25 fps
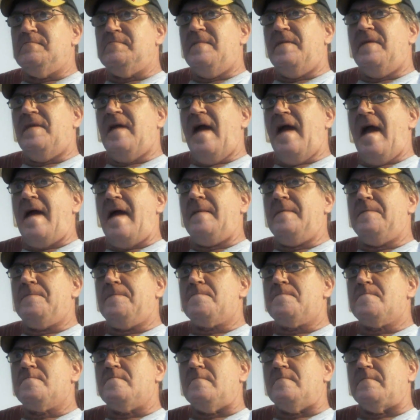that
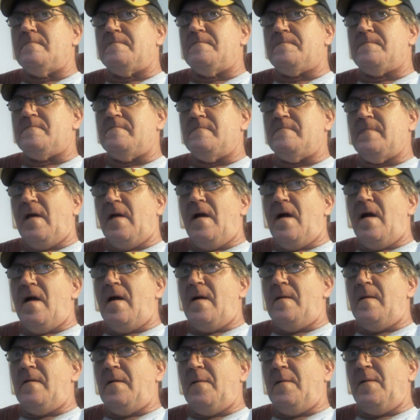
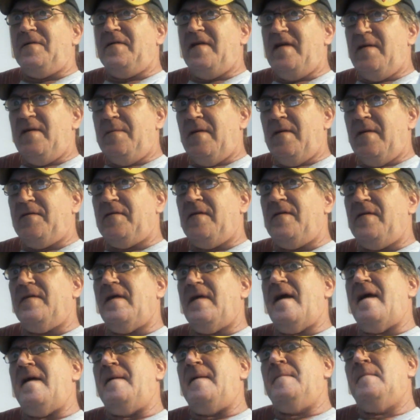or Dee mentioned
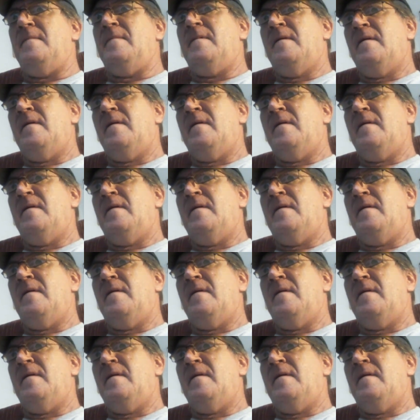that